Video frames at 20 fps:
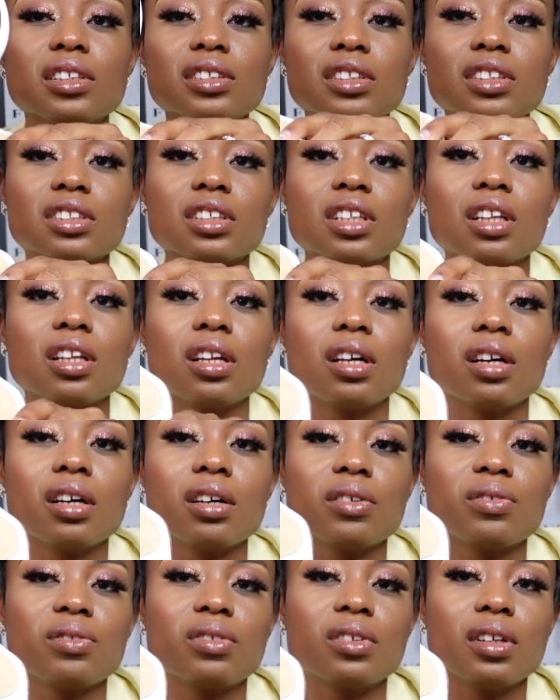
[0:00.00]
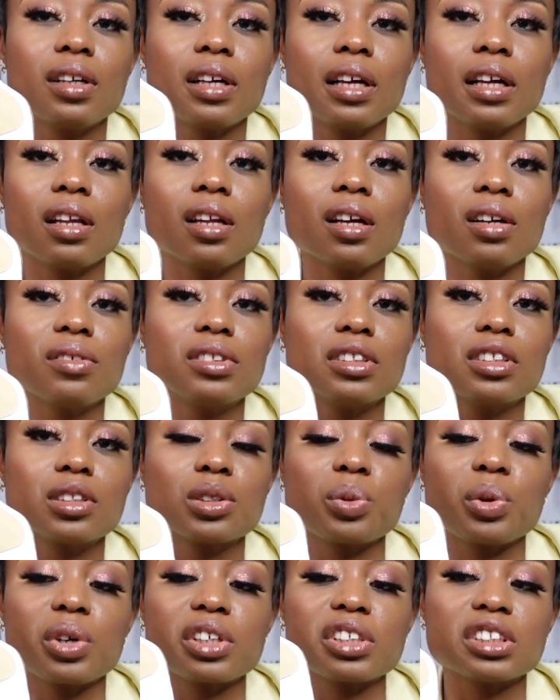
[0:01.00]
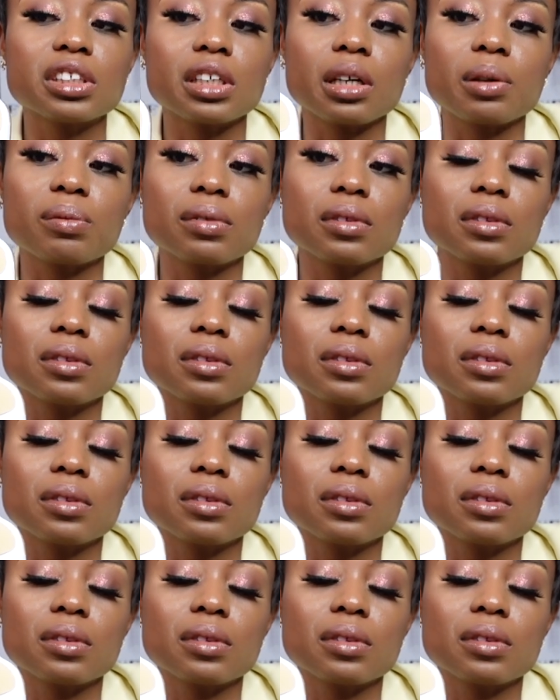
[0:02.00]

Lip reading: Just love, I love the square shape.